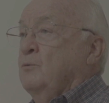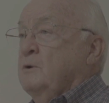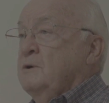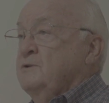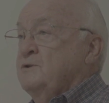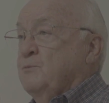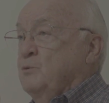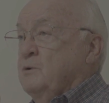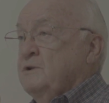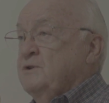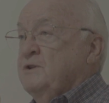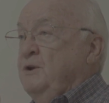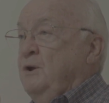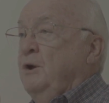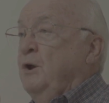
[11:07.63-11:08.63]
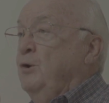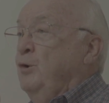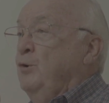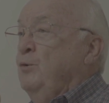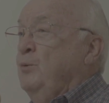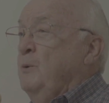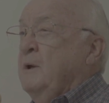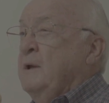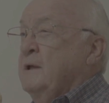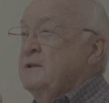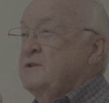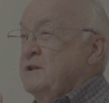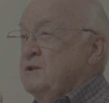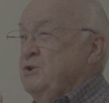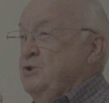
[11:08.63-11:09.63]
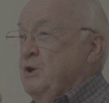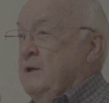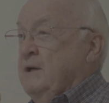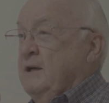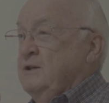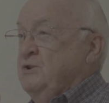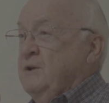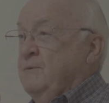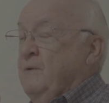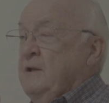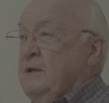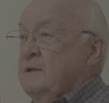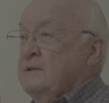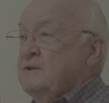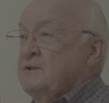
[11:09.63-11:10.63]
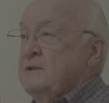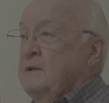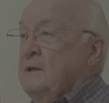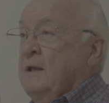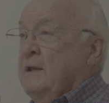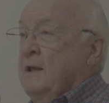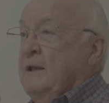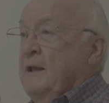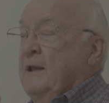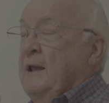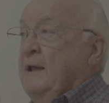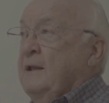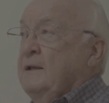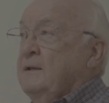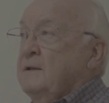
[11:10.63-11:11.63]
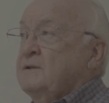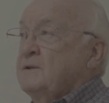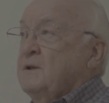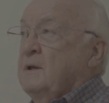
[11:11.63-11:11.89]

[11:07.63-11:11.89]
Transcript: was new as a judge in this, and